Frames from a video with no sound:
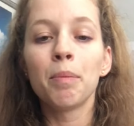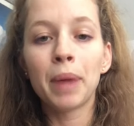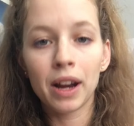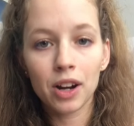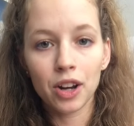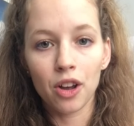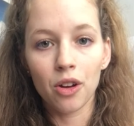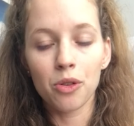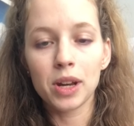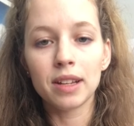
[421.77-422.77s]

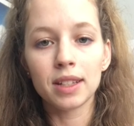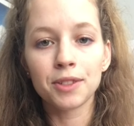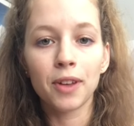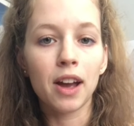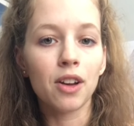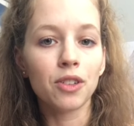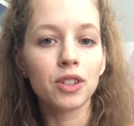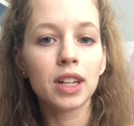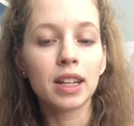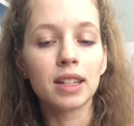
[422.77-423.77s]
peridot is found
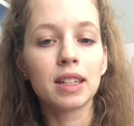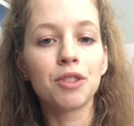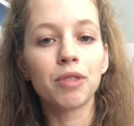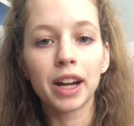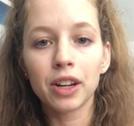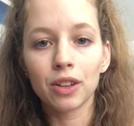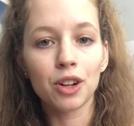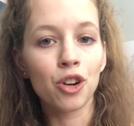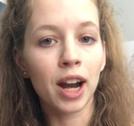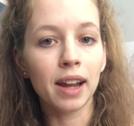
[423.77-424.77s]
as irregular
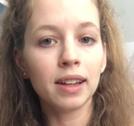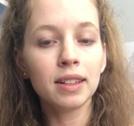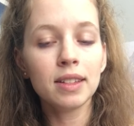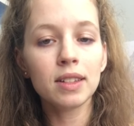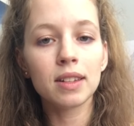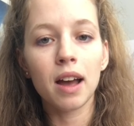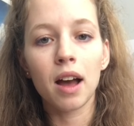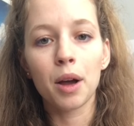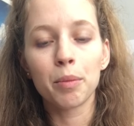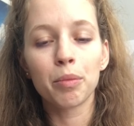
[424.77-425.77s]
grains,
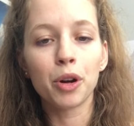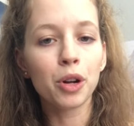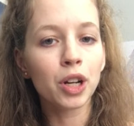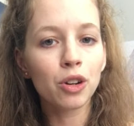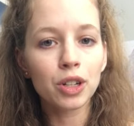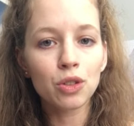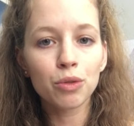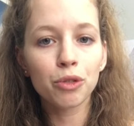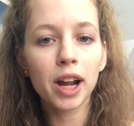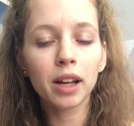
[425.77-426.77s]
broken crystal
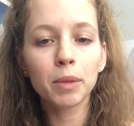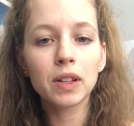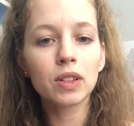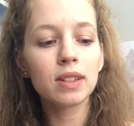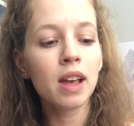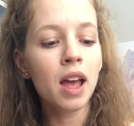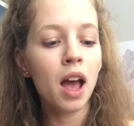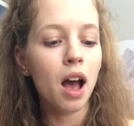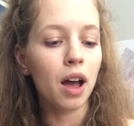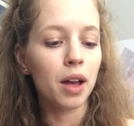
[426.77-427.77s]
fragments,
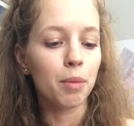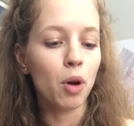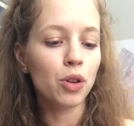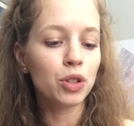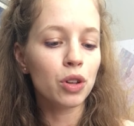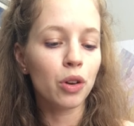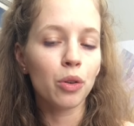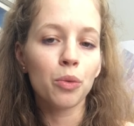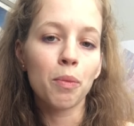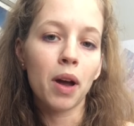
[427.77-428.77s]

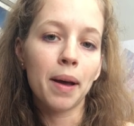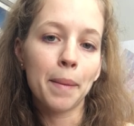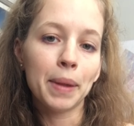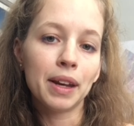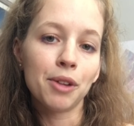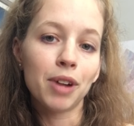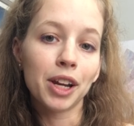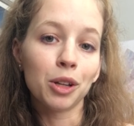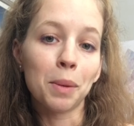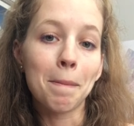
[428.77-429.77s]
also in
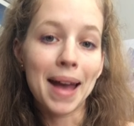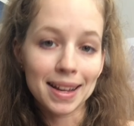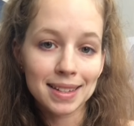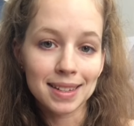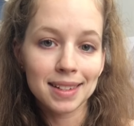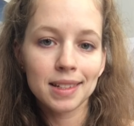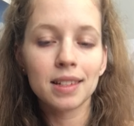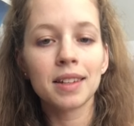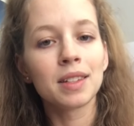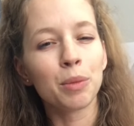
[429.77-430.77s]
irregular
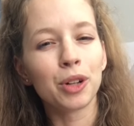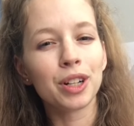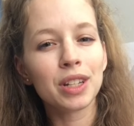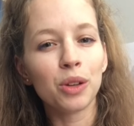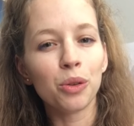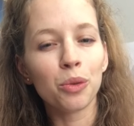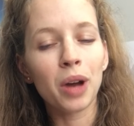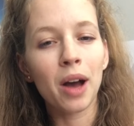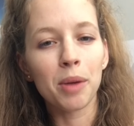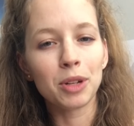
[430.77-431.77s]
masses, similar to
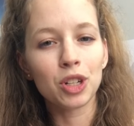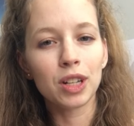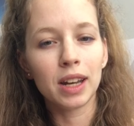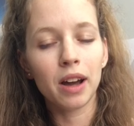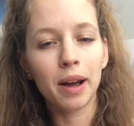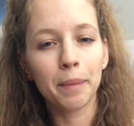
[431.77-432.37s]
how I mentioned